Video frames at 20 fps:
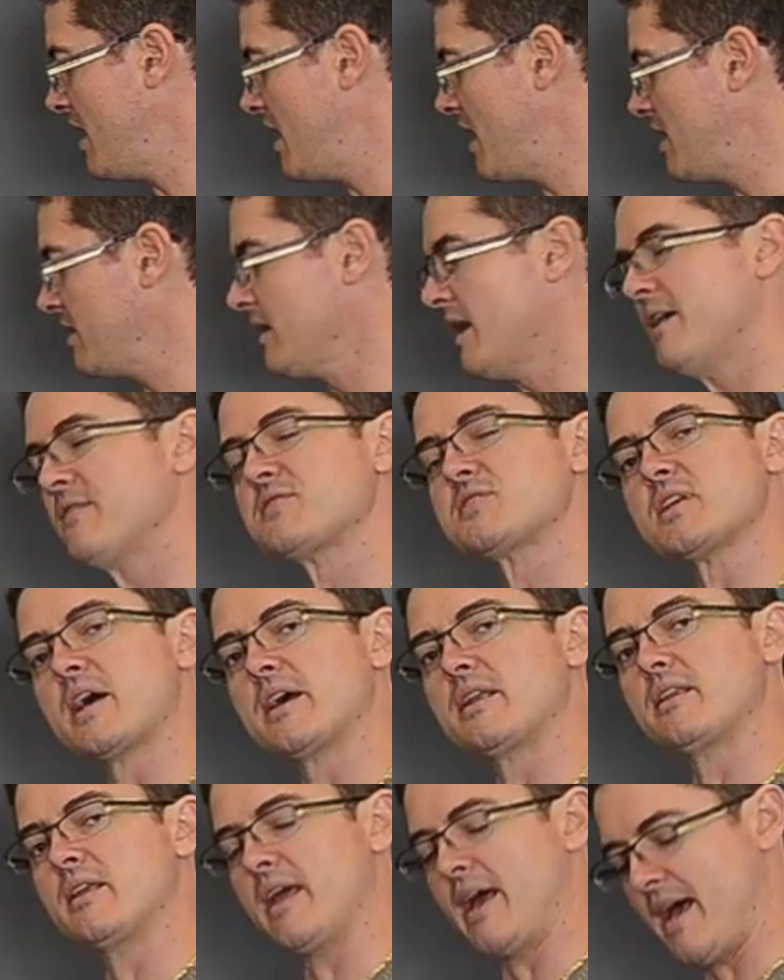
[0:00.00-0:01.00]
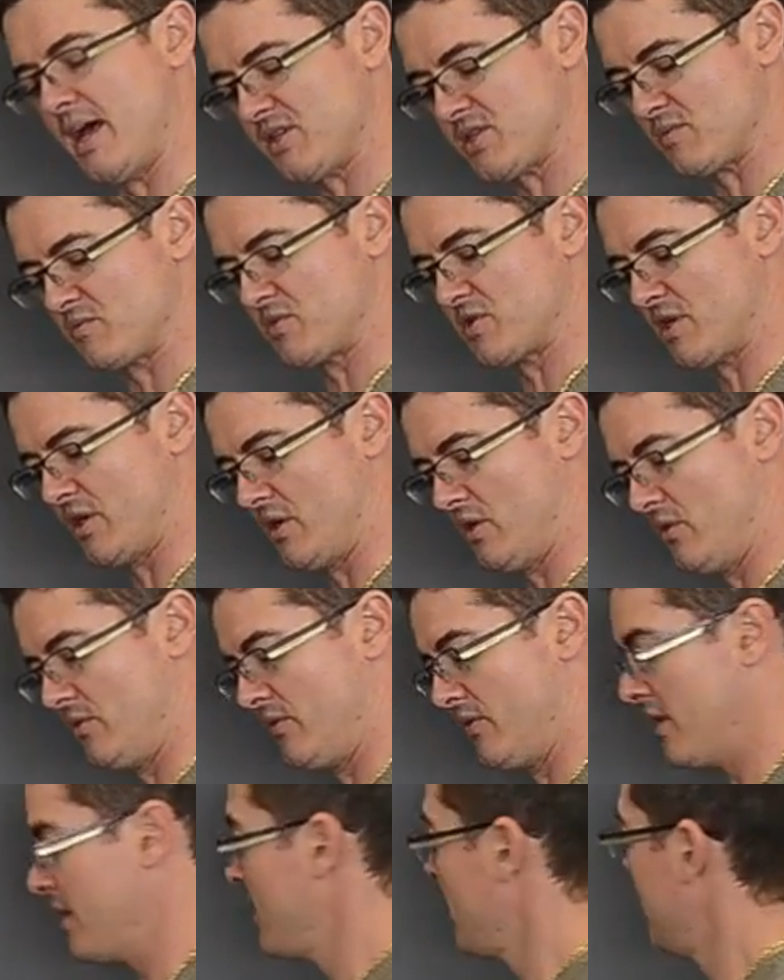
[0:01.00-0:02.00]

uh, left side of the asymptote